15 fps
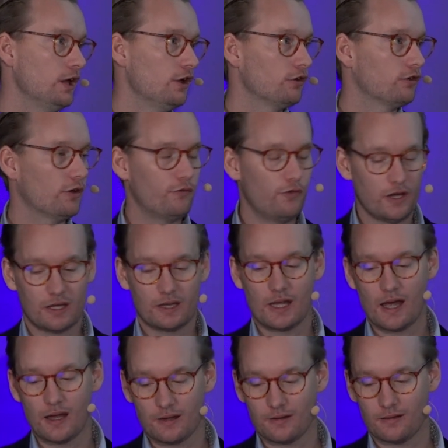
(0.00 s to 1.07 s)
So I think
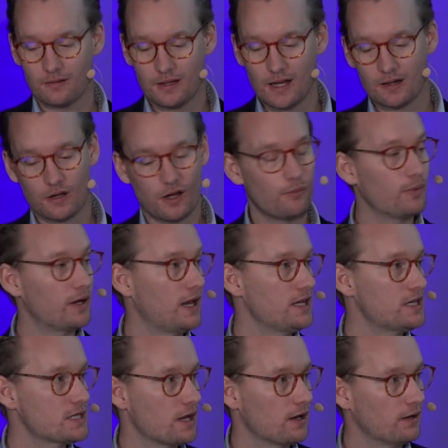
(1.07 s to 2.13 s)
that
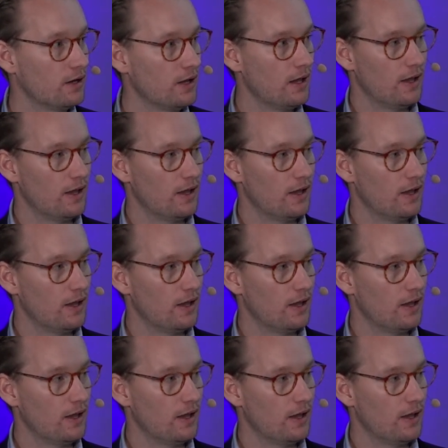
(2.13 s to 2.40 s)
combination,